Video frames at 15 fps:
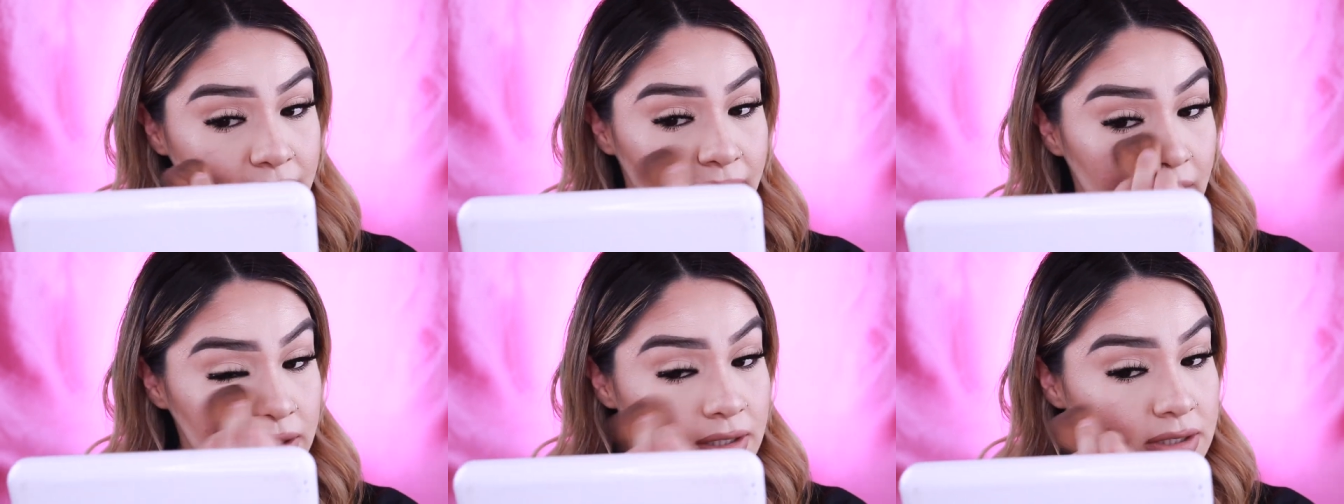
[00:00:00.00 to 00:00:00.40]

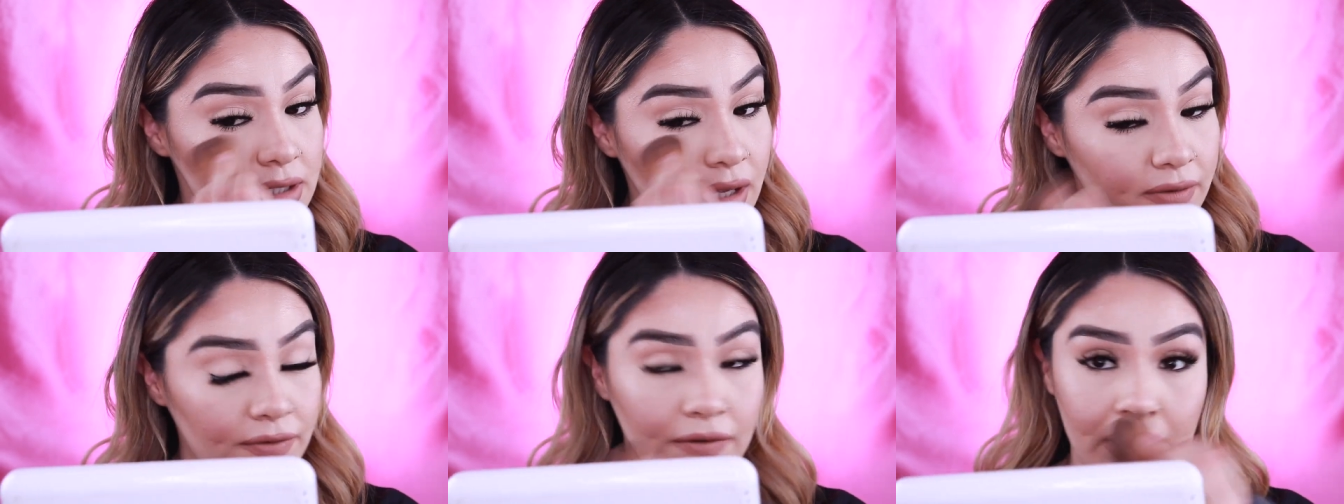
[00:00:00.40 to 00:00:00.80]
I've had this
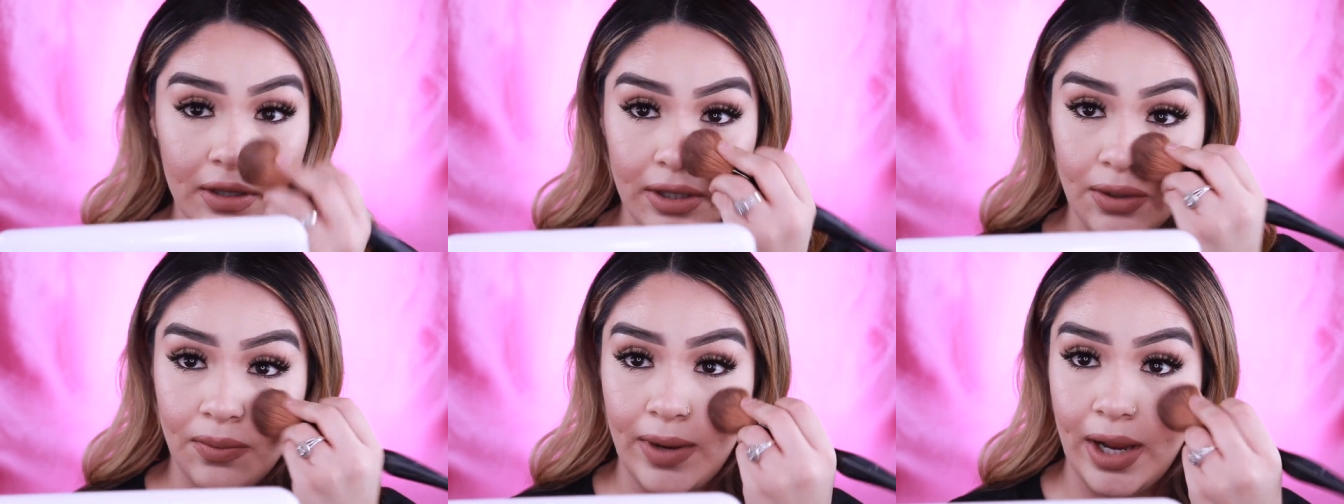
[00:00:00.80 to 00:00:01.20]
on for a
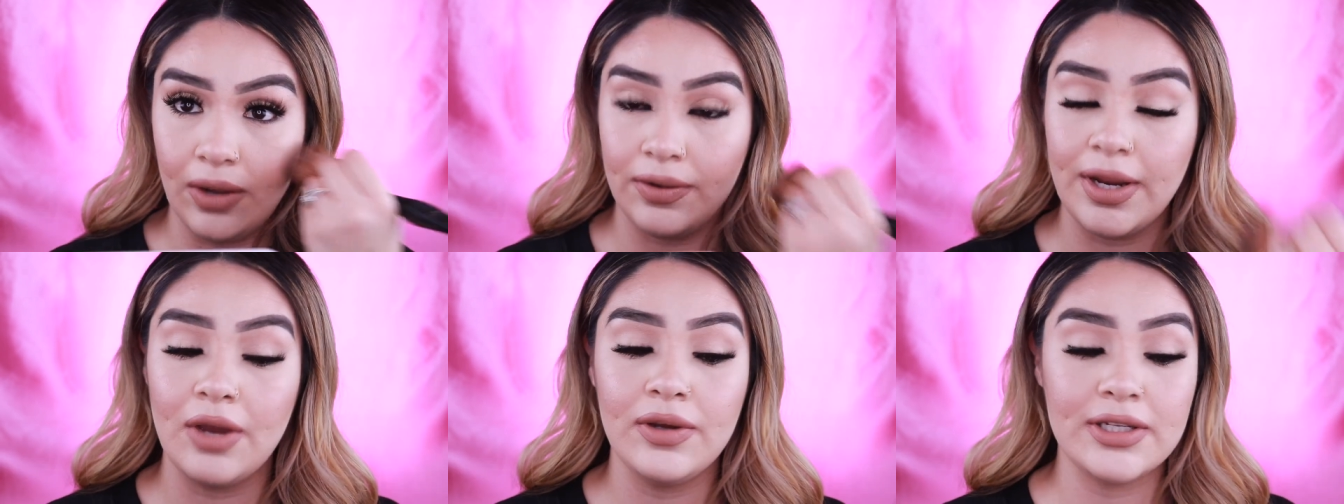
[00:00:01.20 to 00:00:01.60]
little
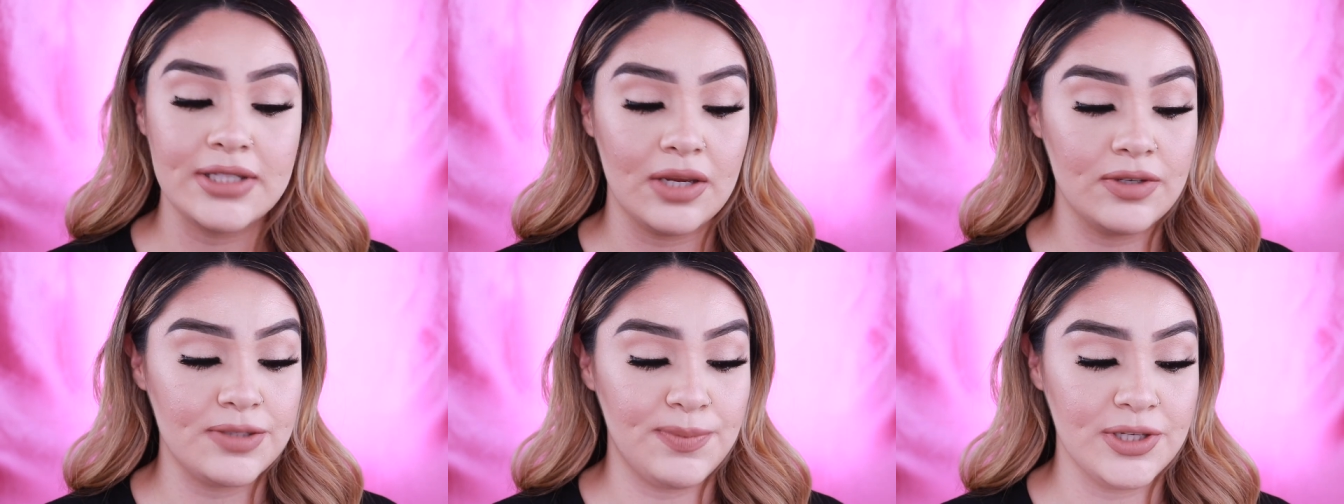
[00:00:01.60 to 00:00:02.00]
while now because
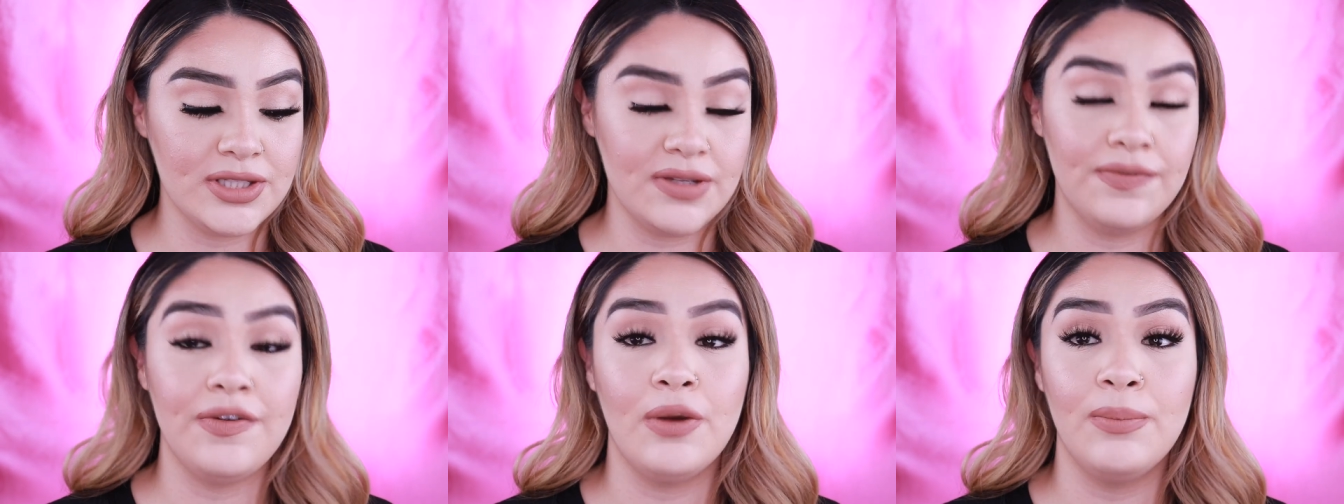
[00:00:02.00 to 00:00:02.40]
I was supposed
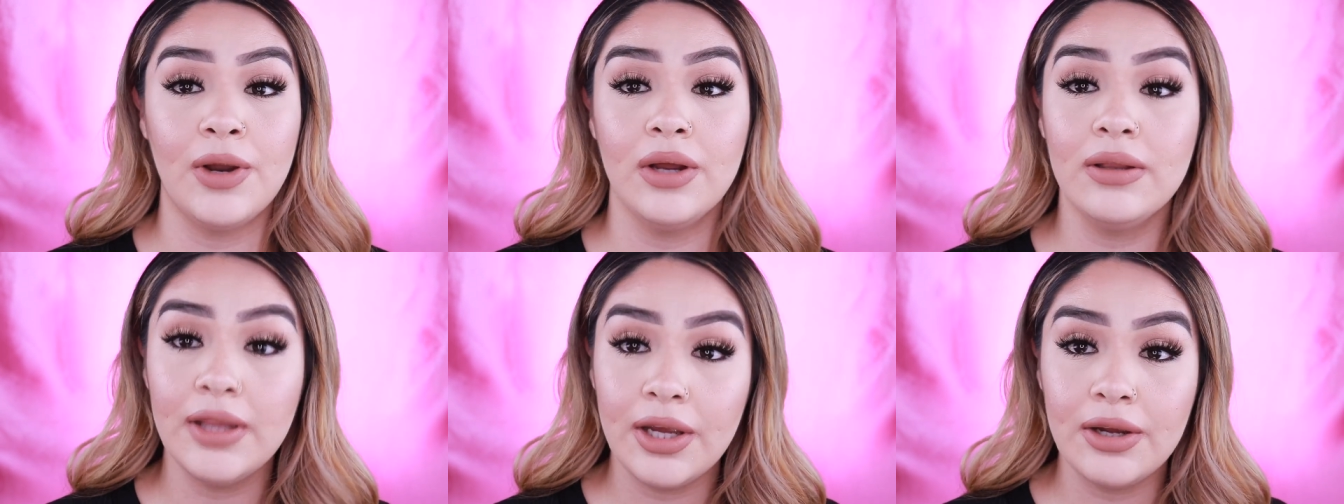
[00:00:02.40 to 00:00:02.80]
to film
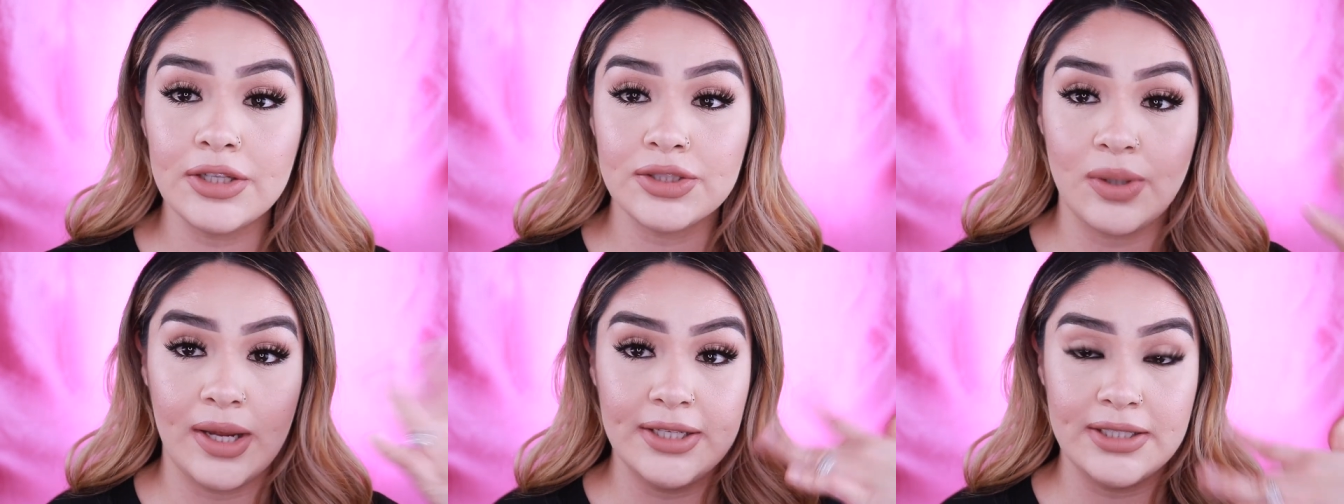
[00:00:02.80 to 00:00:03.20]
earlier,
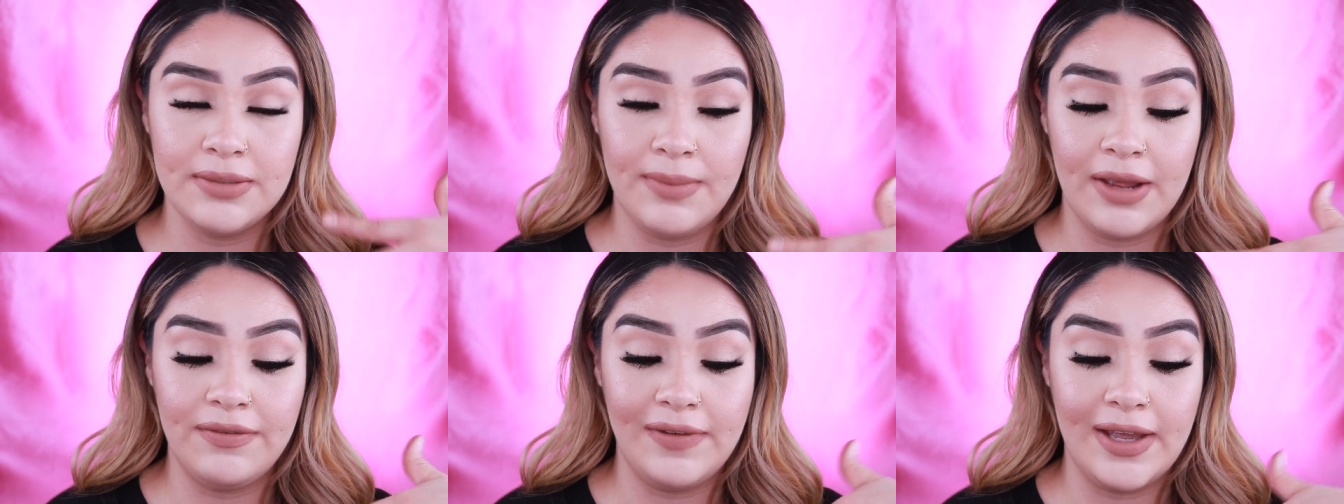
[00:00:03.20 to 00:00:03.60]
so I did
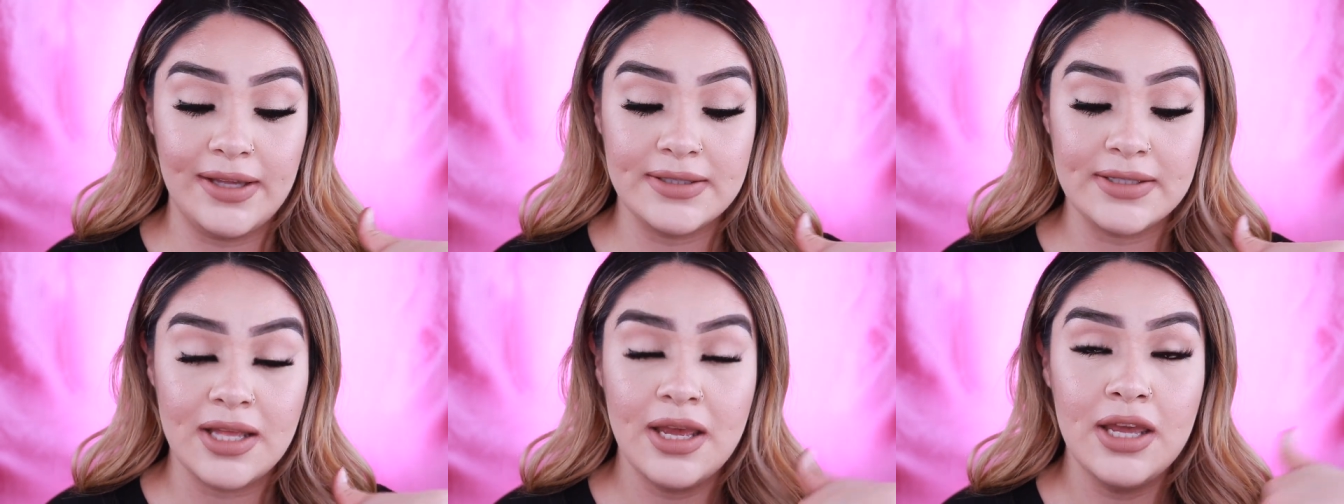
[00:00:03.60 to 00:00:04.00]
my face